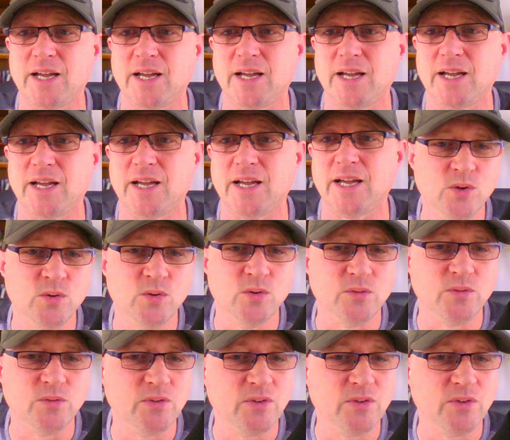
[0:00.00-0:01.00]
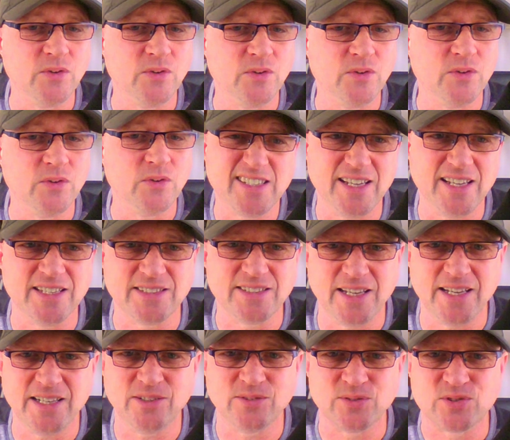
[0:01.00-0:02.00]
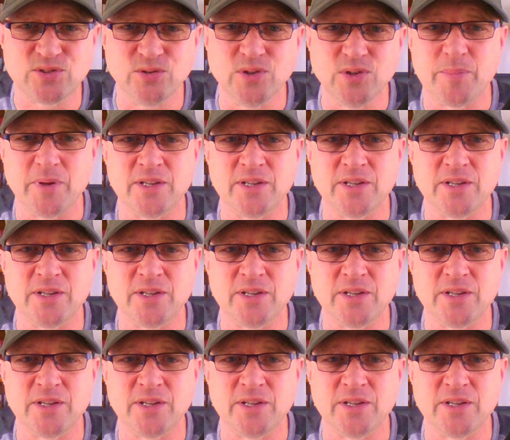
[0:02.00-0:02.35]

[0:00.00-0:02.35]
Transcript: So that's it, it's the end of the story.